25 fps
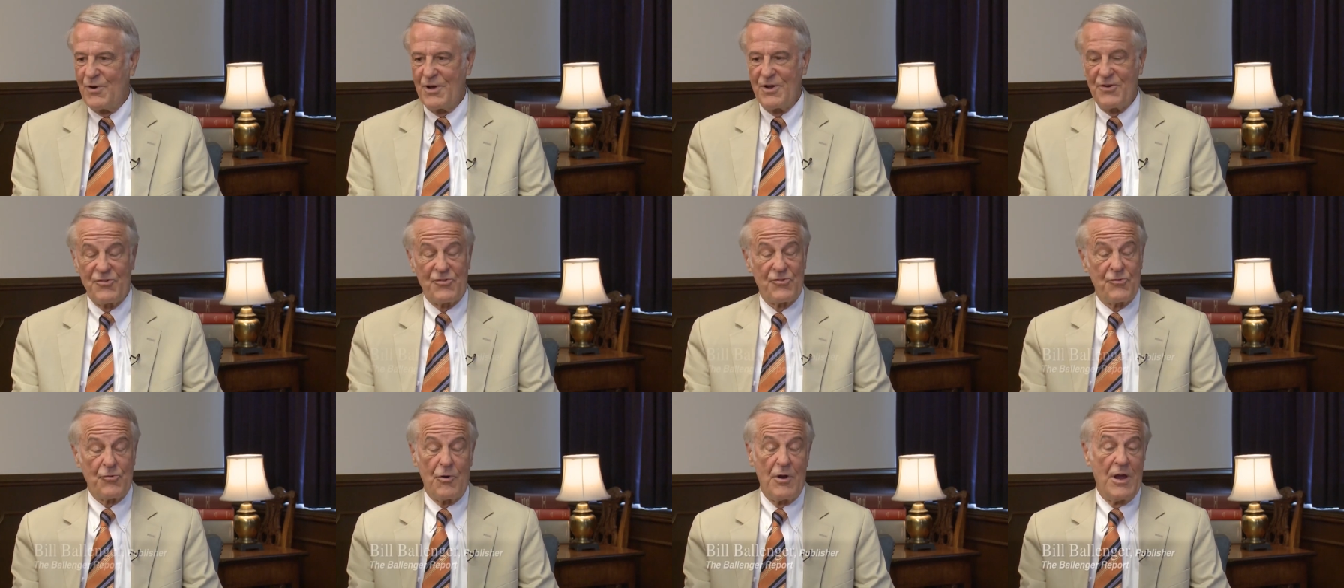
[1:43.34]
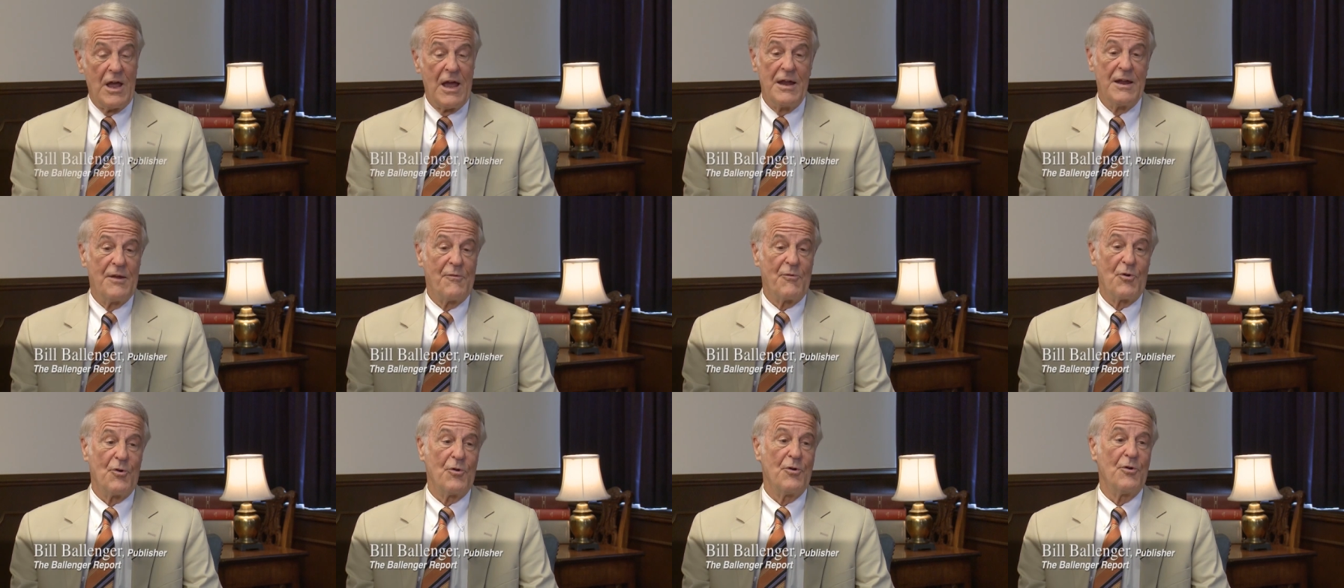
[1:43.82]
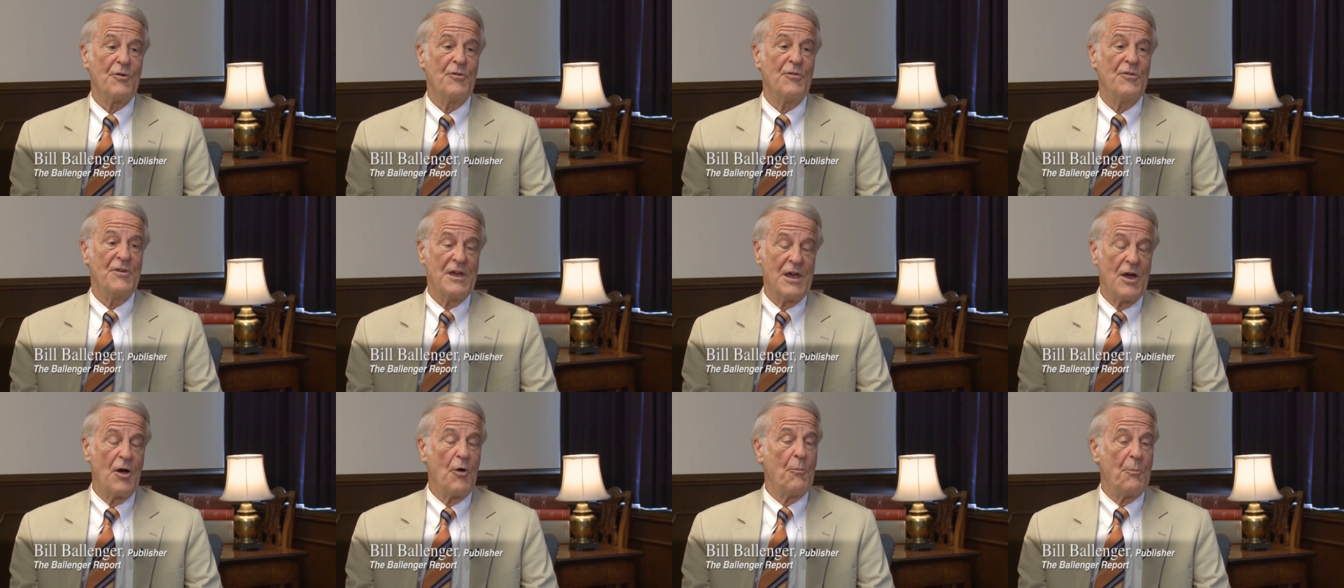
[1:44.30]
what a story. I never heard
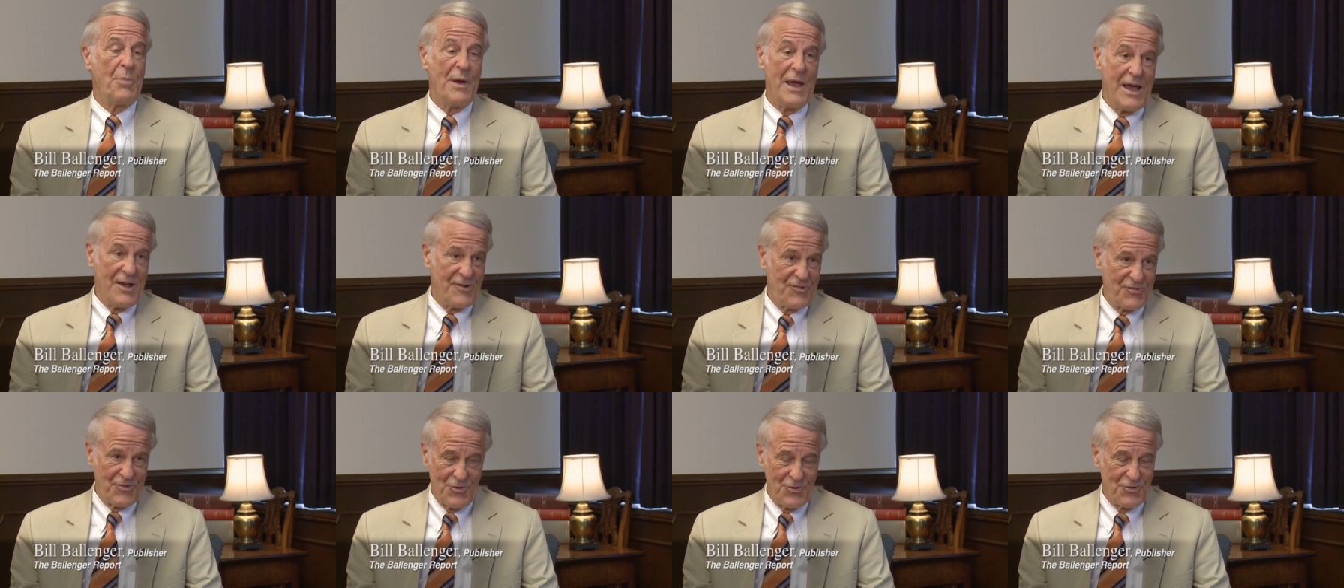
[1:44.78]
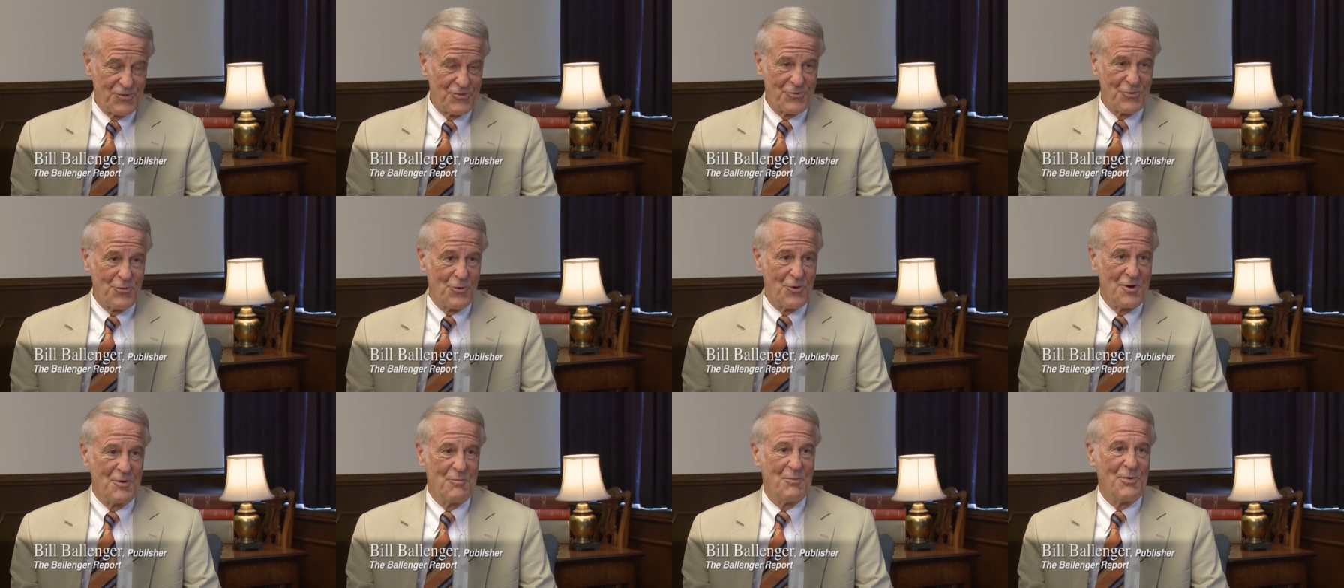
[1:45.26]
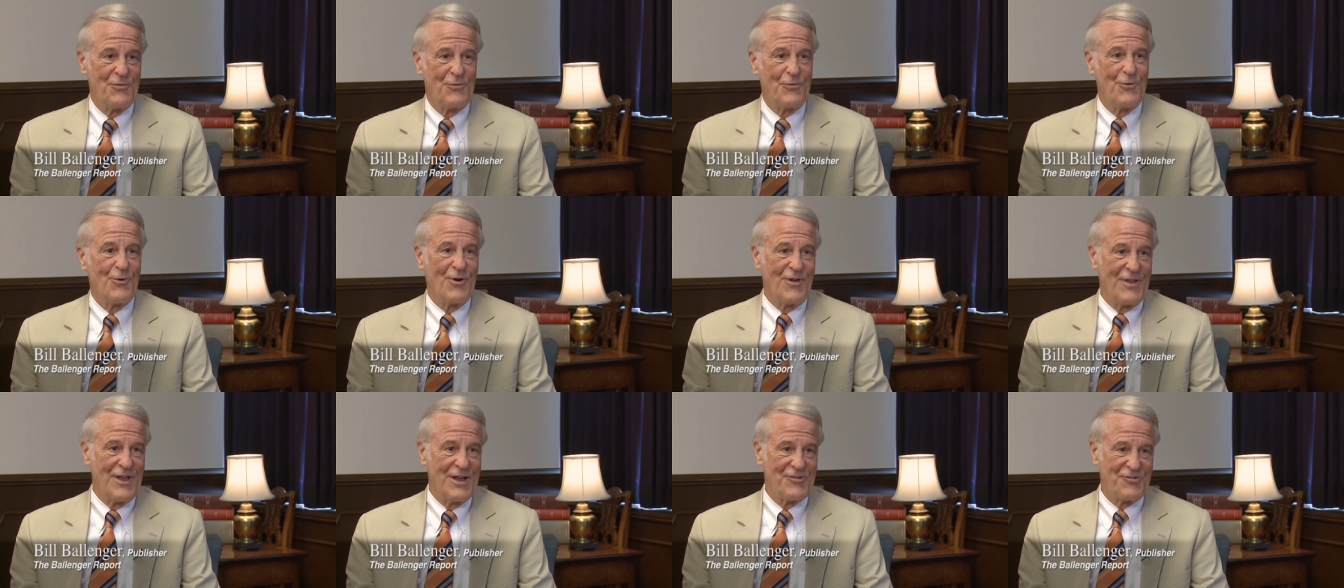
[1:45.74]
the El Paso story
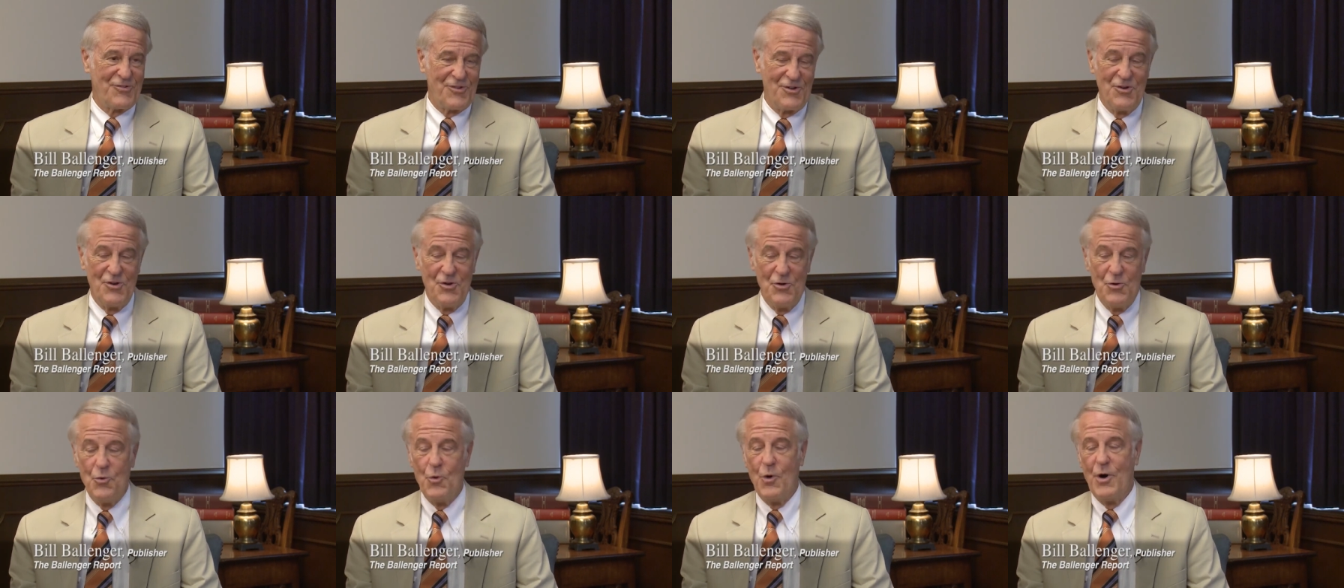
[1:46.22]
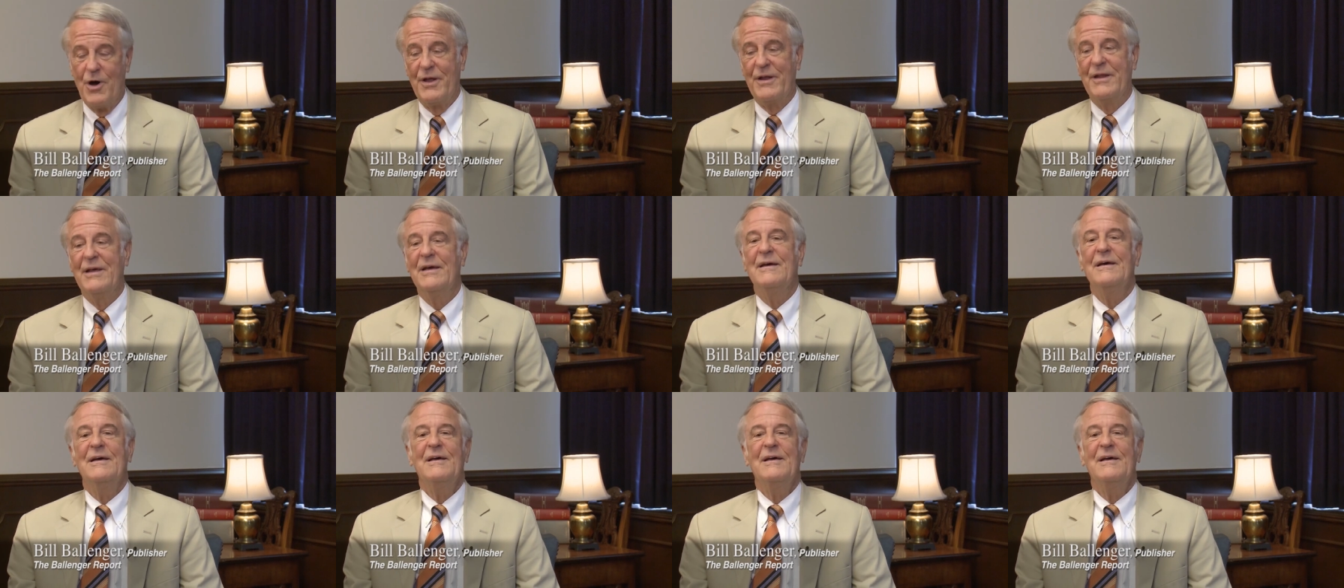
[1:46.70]
before. That's a new one.